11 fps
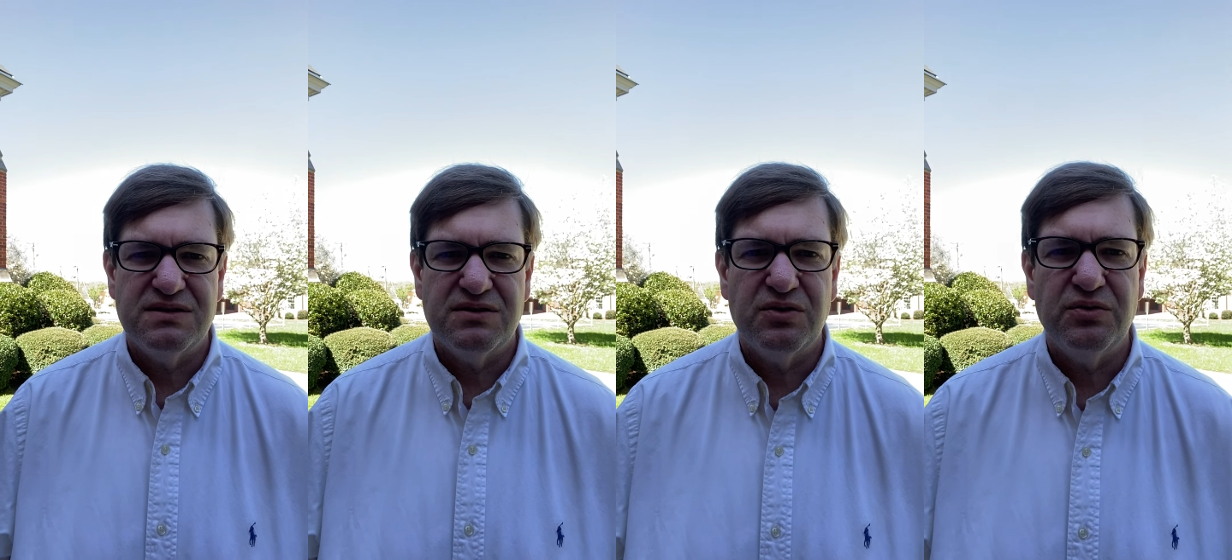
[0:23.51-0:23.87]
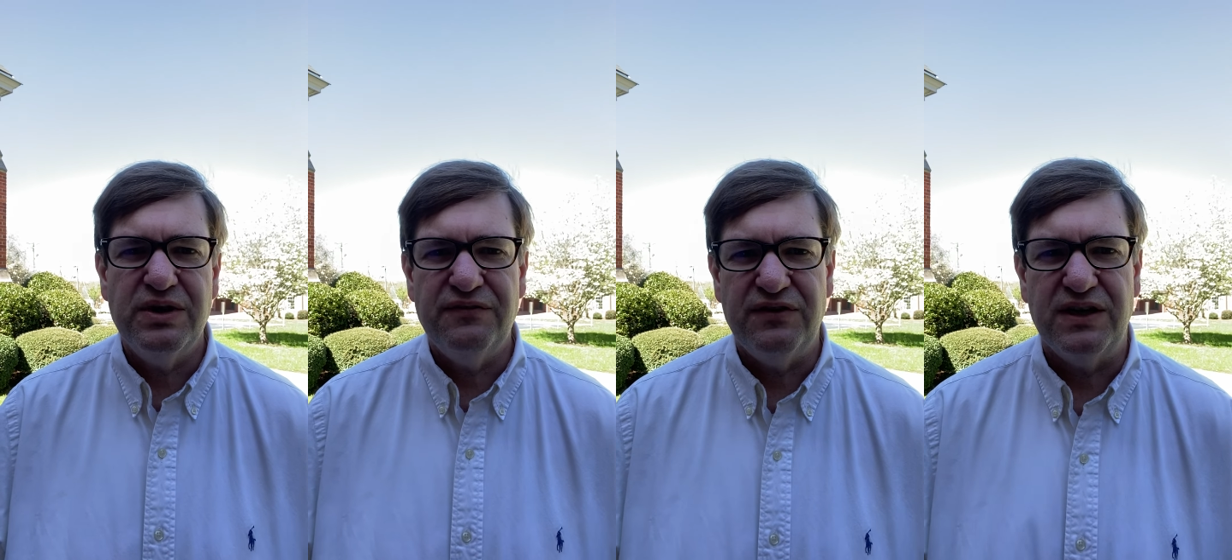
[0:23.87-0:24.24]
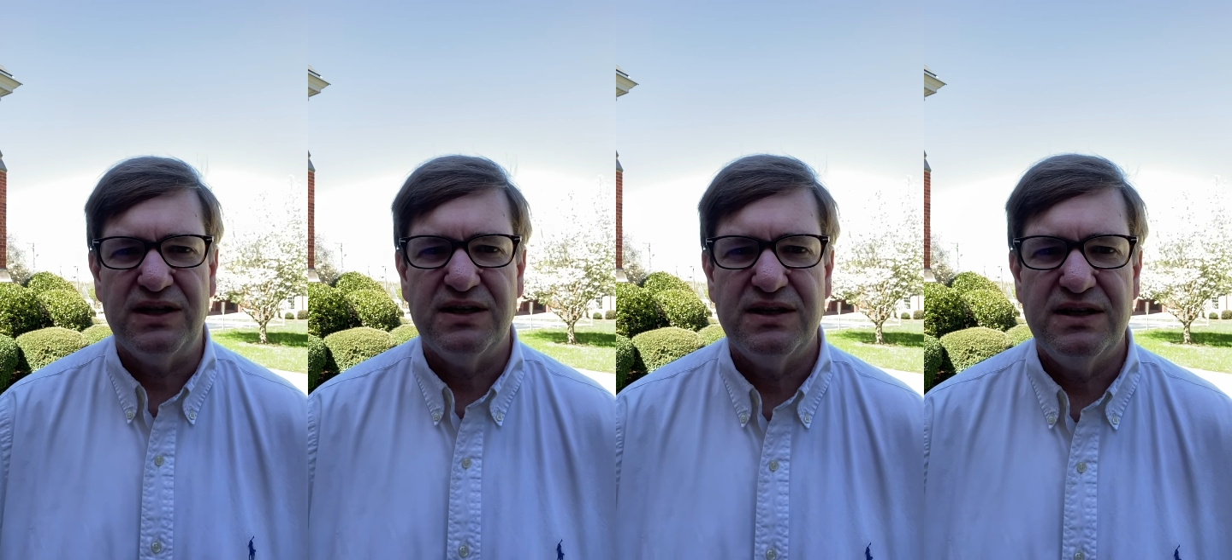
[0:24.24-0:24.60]

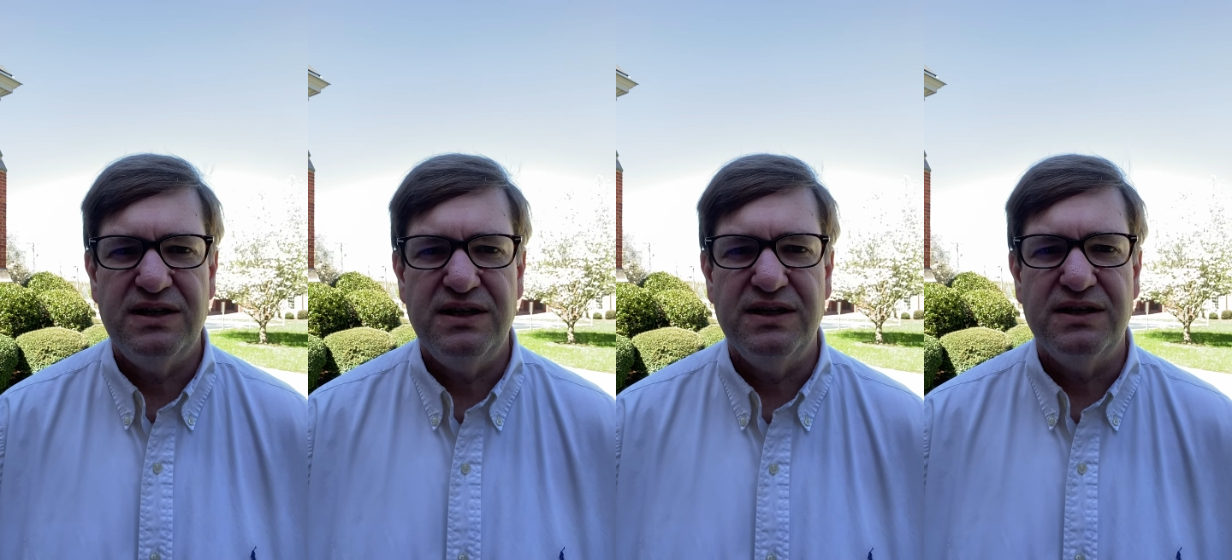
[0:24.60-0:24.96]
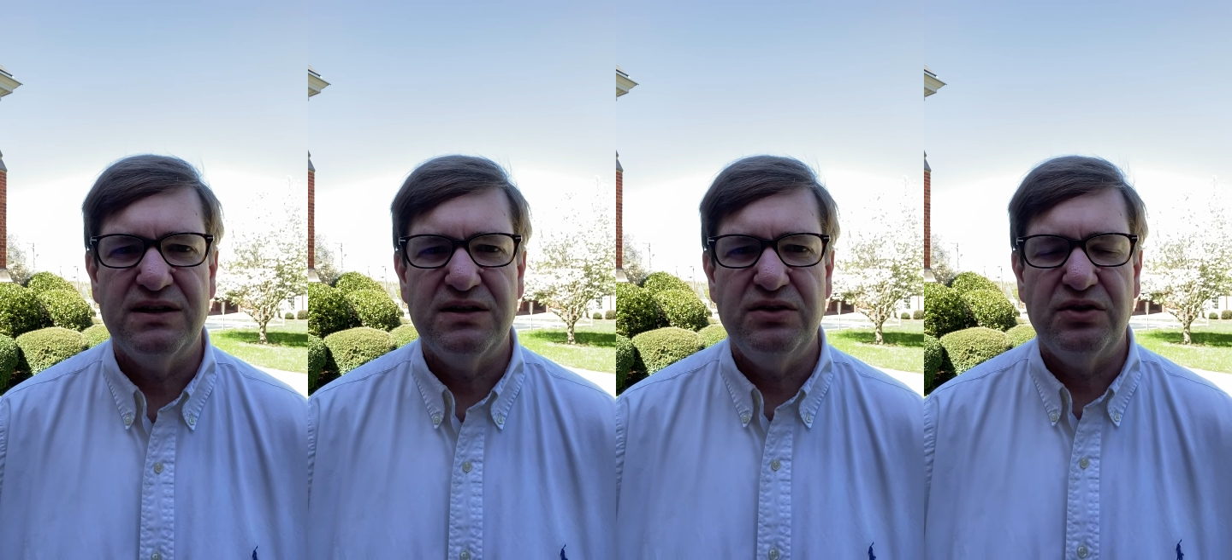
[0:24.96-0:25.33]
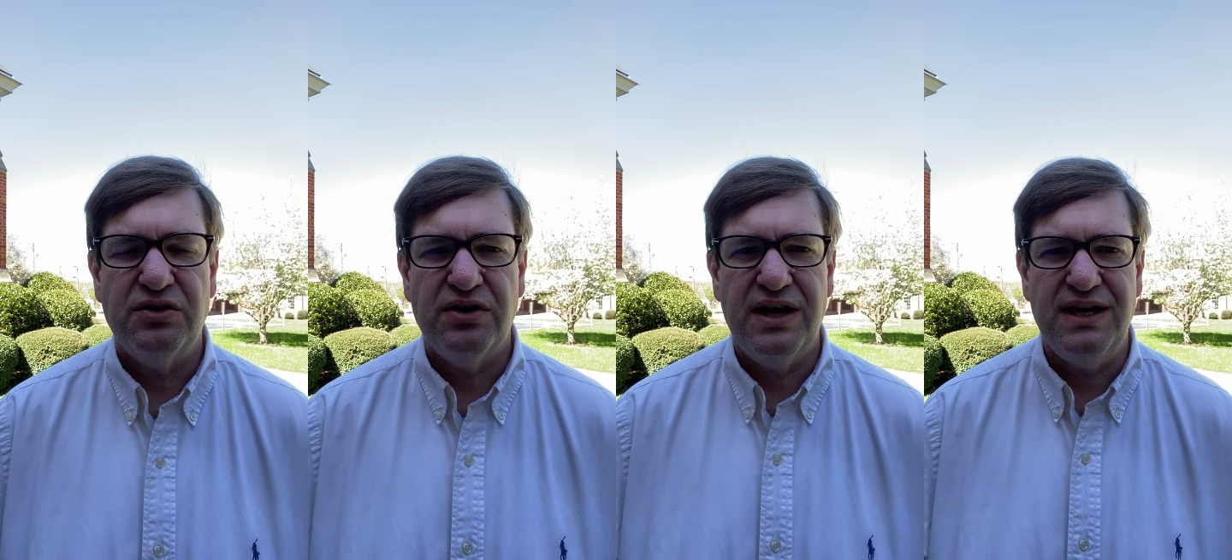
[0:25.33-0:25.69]
horrific in
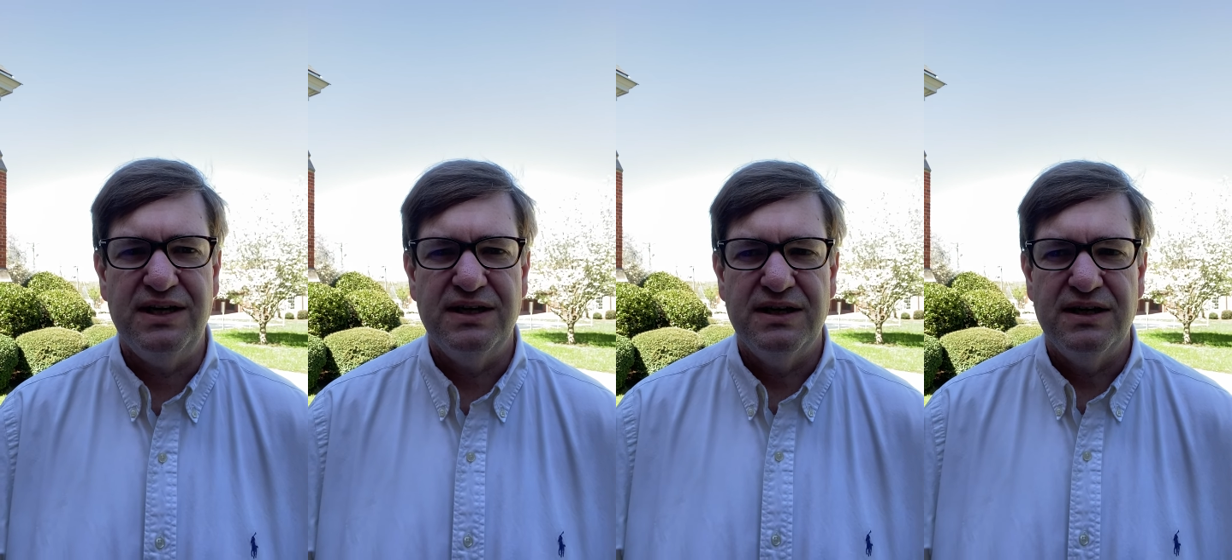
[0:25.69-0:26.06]
Ukraine.